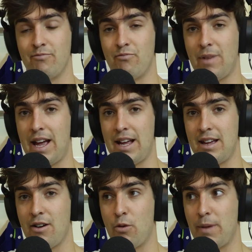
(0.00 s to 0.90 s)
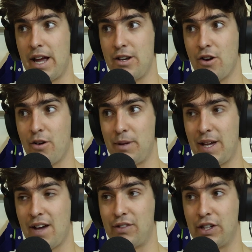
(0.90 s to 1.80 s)
May or may not be
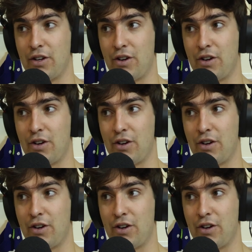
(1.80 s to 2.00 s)
having her